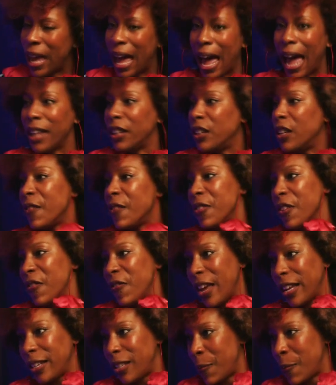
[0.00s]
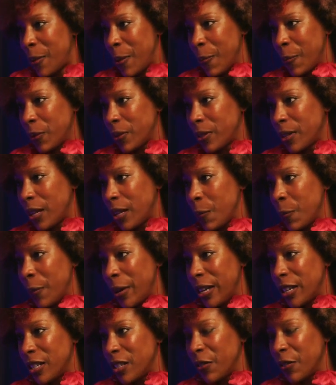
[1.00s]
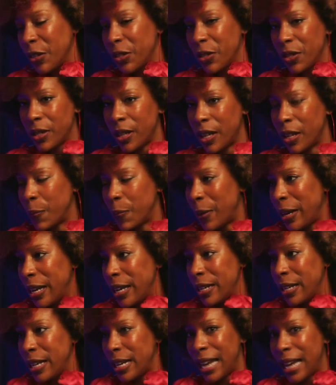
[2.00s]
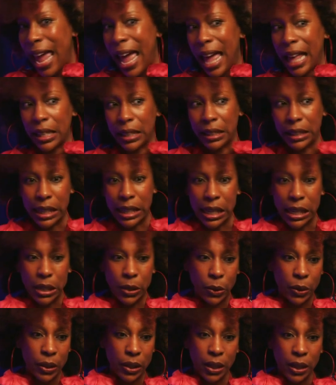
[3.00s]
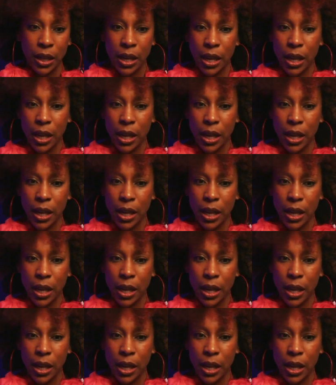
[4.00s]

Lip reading: I love the fact that people celebrate us versus celebrating an athlete or,